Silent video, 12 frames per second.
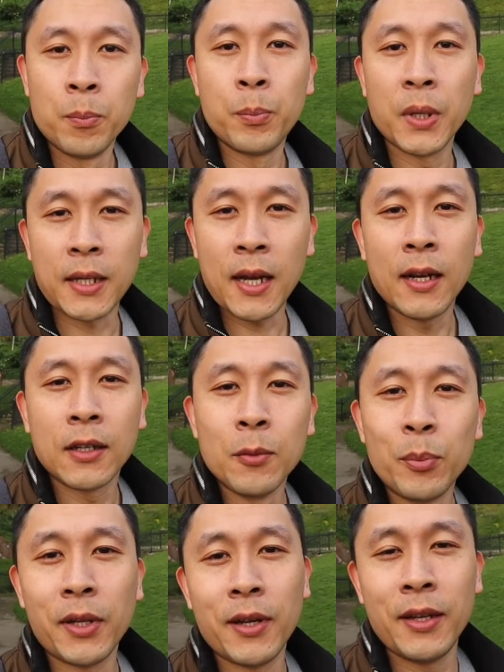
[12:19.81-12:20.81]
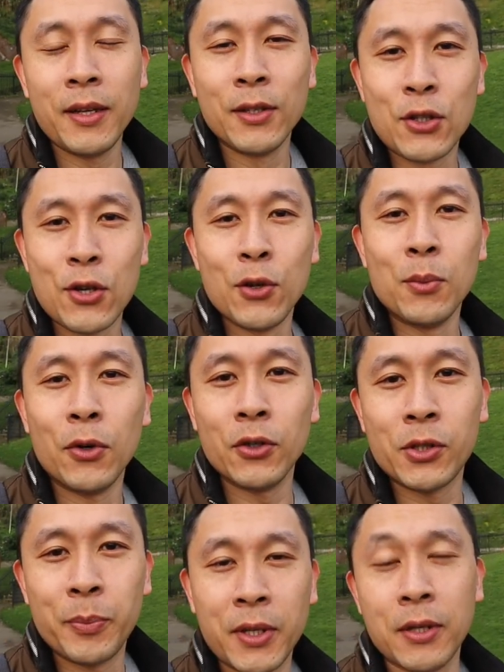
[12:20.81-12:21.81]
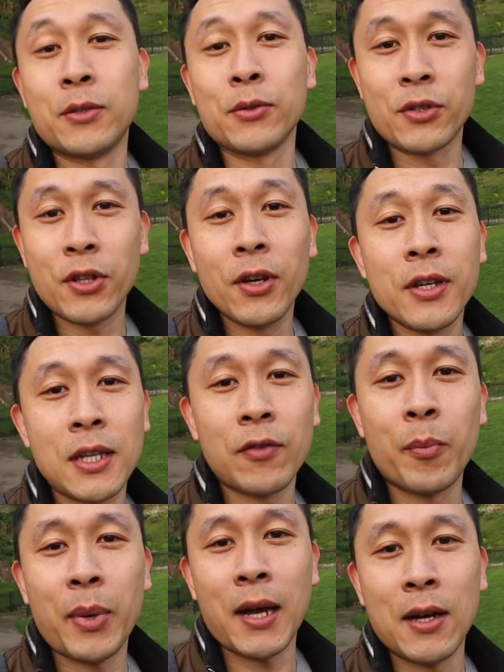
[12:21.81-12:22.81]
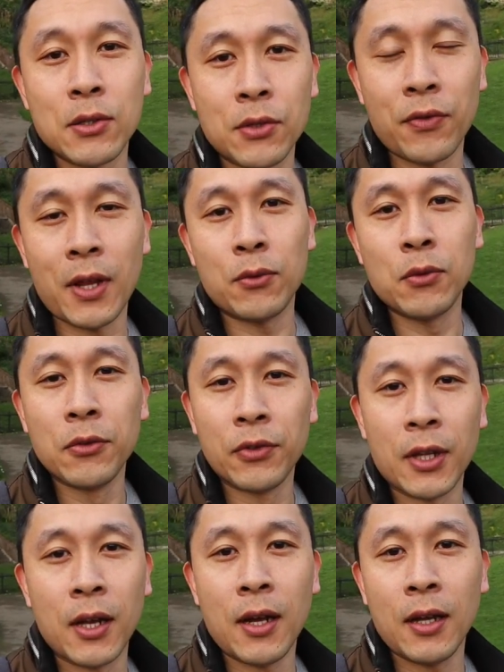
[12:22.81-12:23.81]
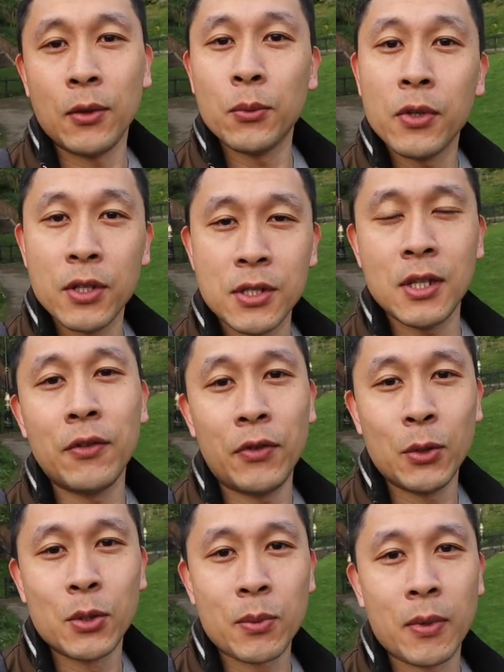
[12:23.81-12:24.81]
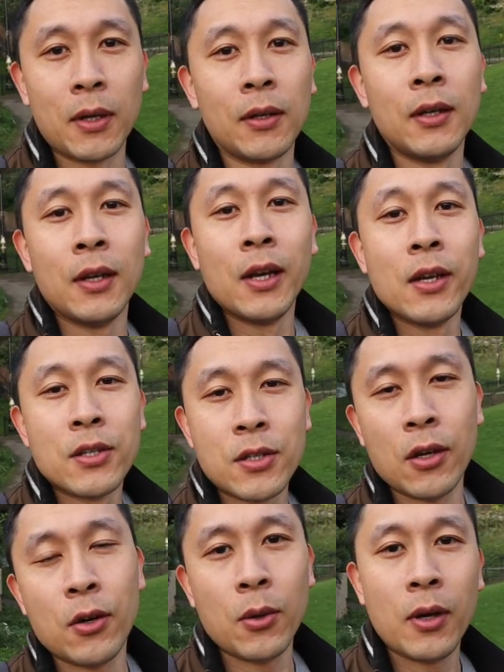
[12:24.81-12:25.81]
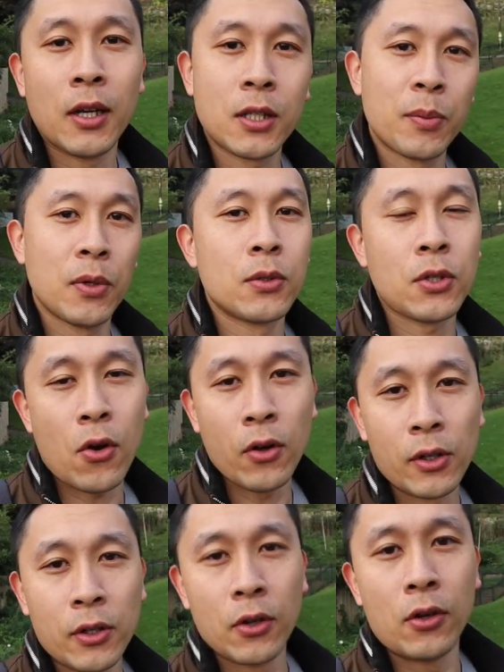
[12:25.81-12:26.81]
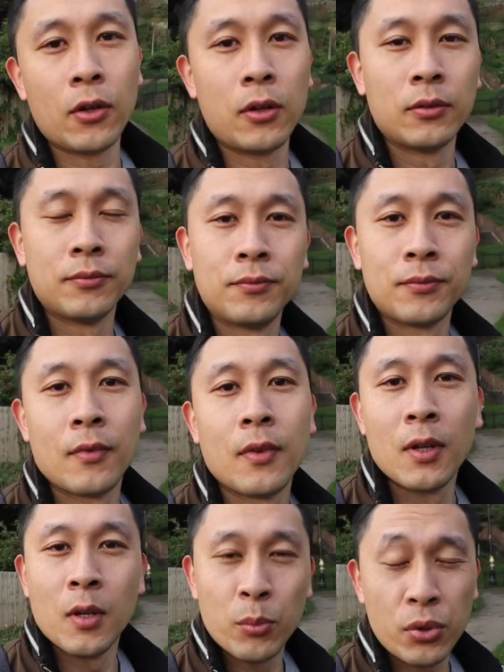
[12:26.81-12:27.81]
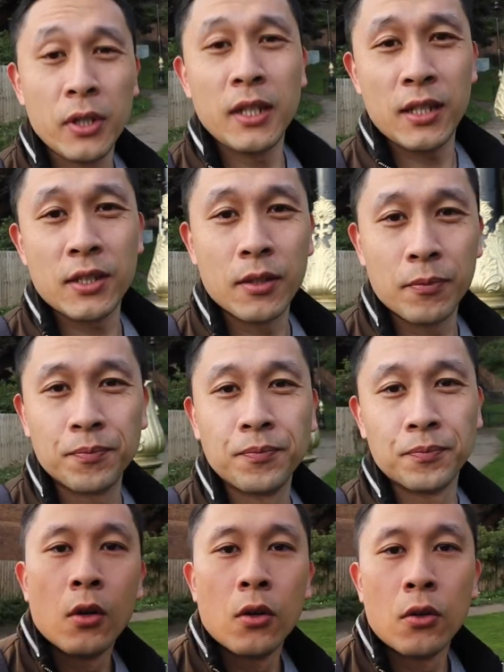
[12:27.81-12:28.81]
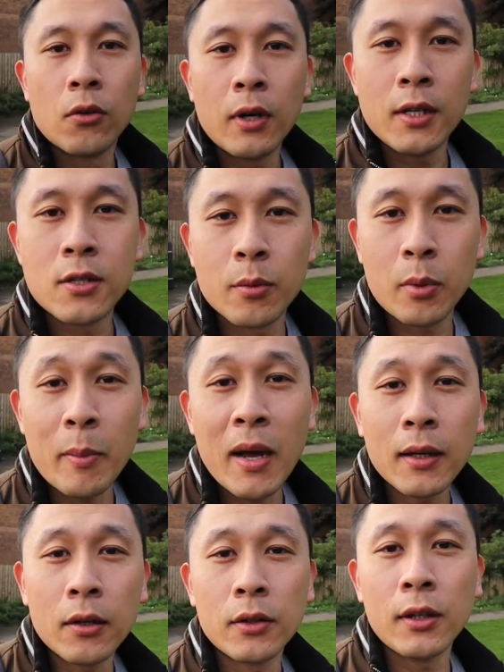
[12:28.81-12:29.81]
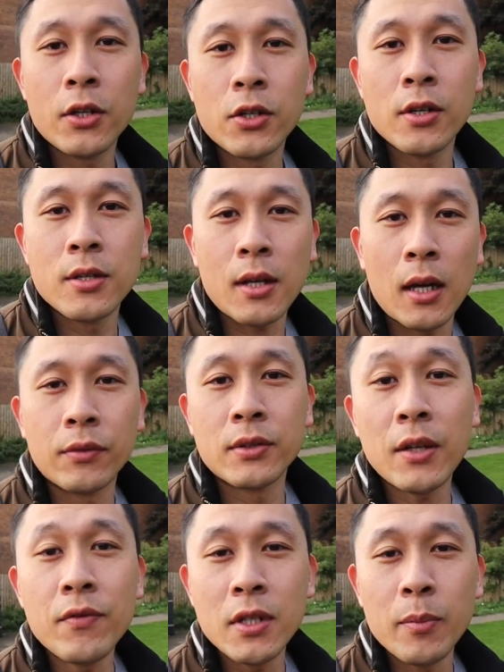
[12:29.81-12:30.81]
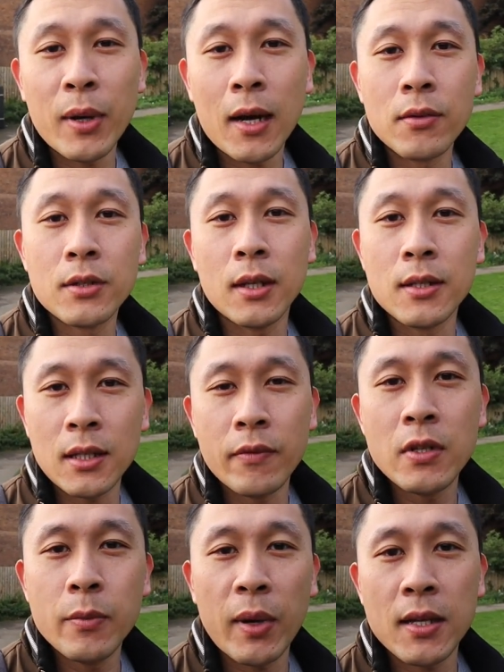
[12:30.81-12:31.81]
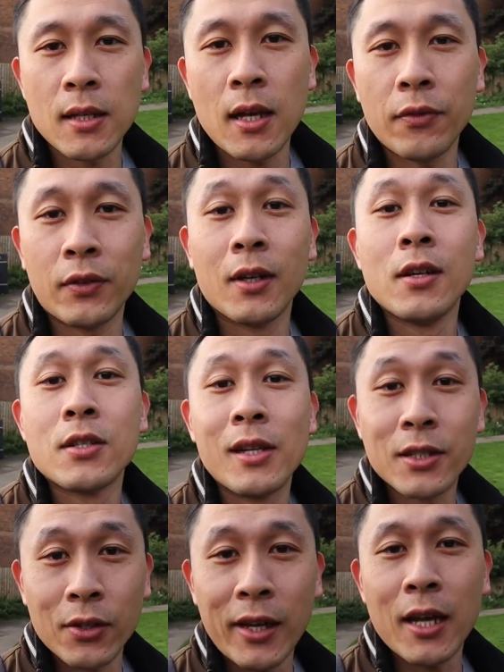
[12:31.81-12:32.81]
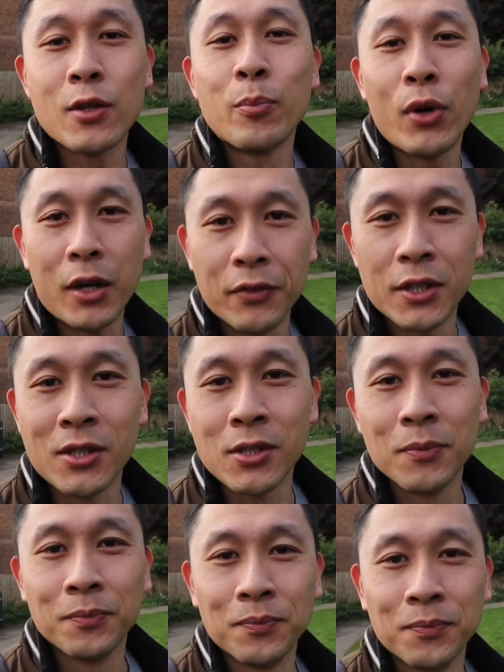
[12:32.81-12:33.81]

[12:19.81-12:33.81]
But can I complain too much, because it was £37 for that room for the night with a sea view as well. So I suppose all in all, pretty decent. Right, so by my calculations, I have £17.17 left, so let's go get some breakfast.